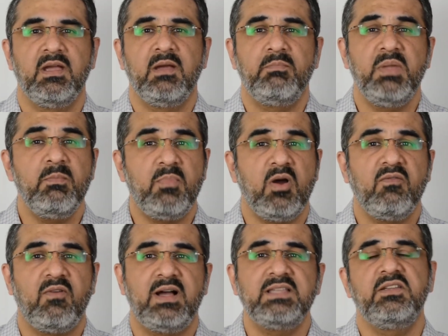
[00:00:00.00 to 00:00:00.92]
PMBOK
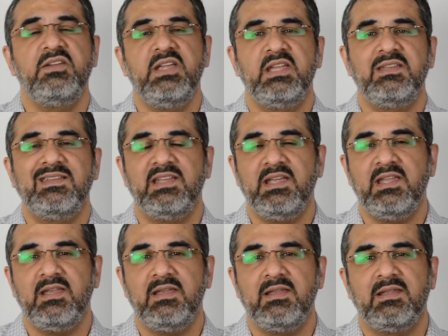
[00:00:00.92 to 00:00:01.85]
was created
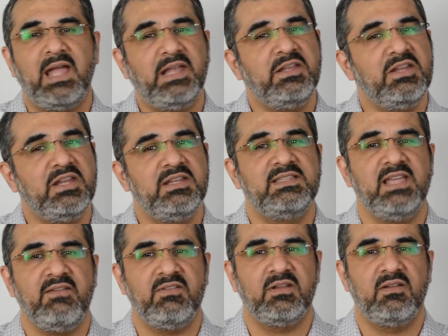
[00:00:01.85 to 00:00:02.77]
in
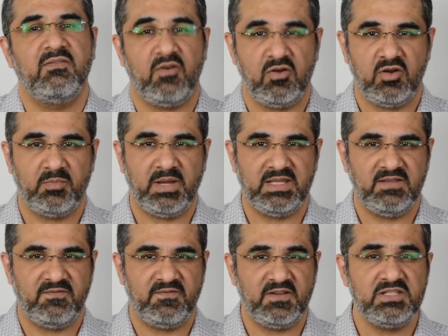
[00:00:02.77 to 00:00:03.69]
1987, followed by the
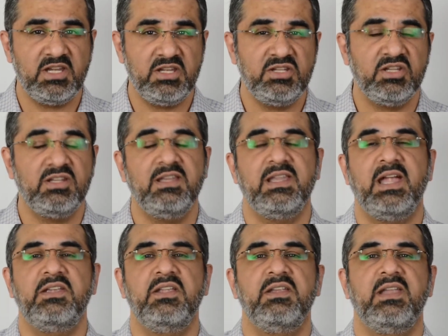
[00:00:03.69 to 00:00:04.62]
first edition in
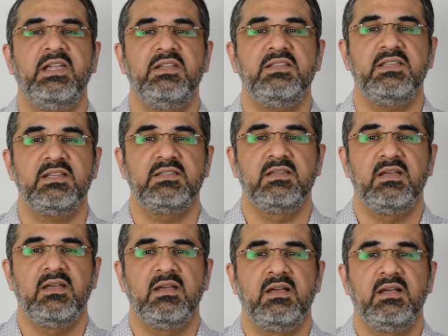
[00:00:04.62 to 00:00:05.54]
1996.
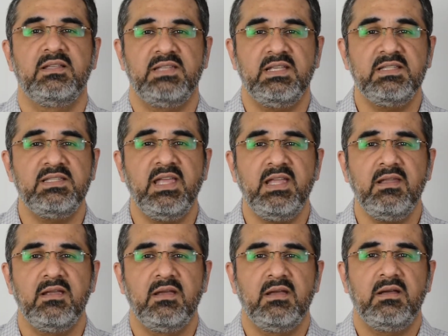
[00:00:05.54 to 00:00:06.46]
Since
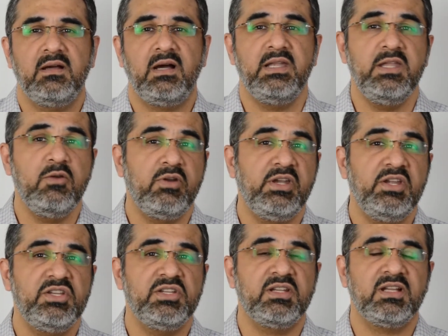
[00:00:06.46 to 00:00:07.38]
then, a newer
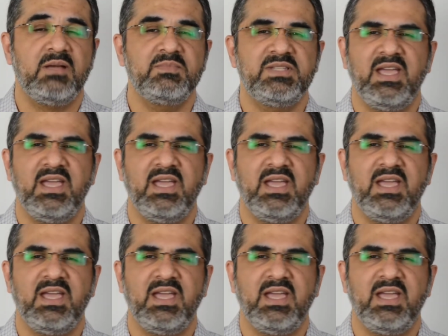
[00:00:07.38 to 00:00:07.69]
edition comes